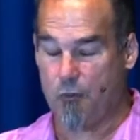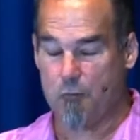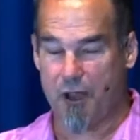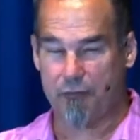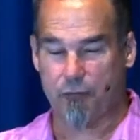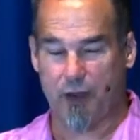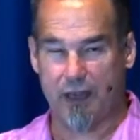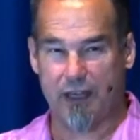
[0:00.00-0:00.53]
My
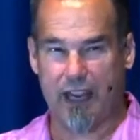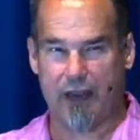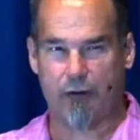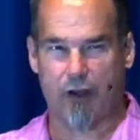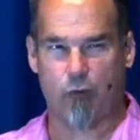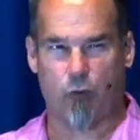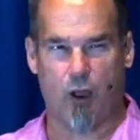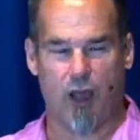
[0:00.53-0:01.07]
friend
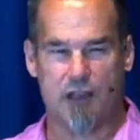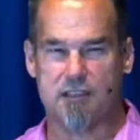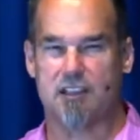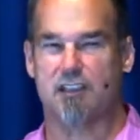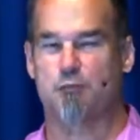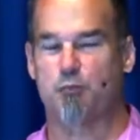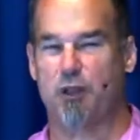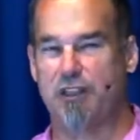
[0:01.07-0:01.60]
Gary Ross,
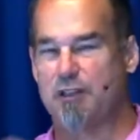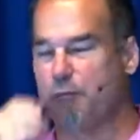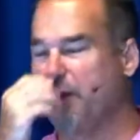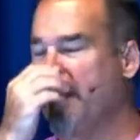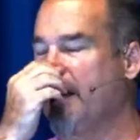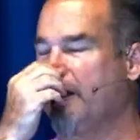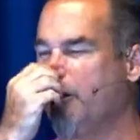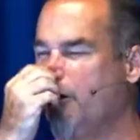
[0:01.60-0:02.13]
he's played the
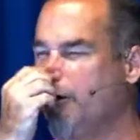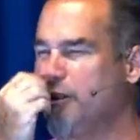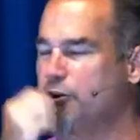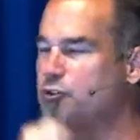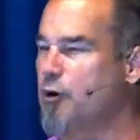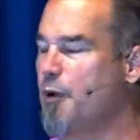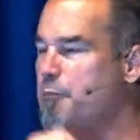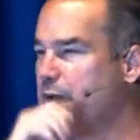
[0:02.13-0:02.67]
piano and the
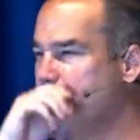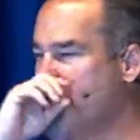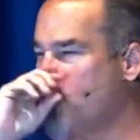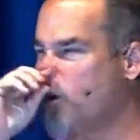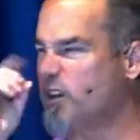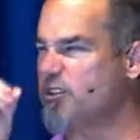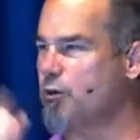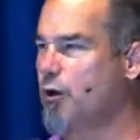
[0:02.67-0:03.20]
trumpet
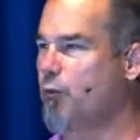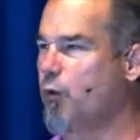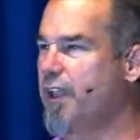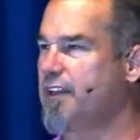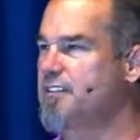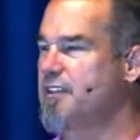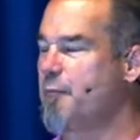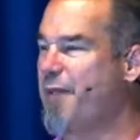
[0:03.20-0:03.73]
for us on
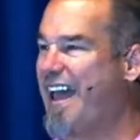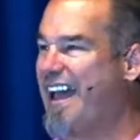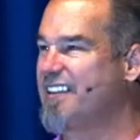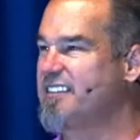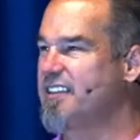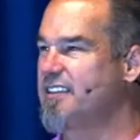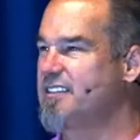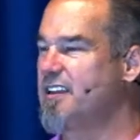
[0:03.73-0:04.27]
weeks that
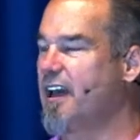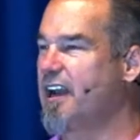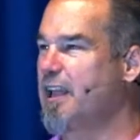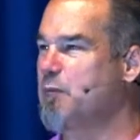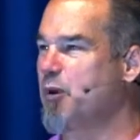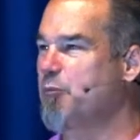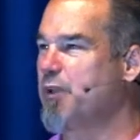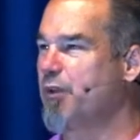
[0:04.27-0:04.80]
Patsy's not
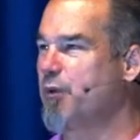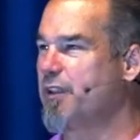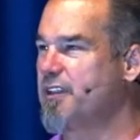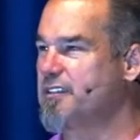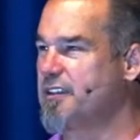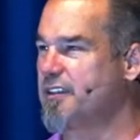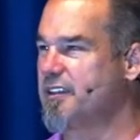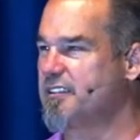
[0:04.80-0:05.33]
able to be with
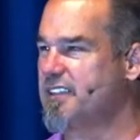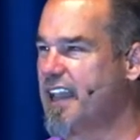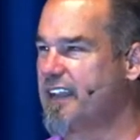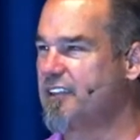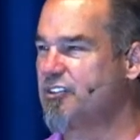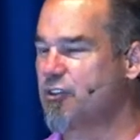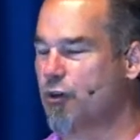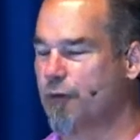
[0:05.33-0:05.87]
us at the
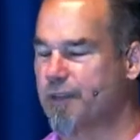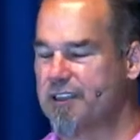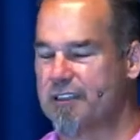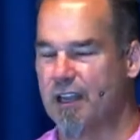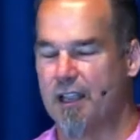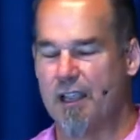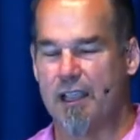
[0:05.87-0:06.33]
second service.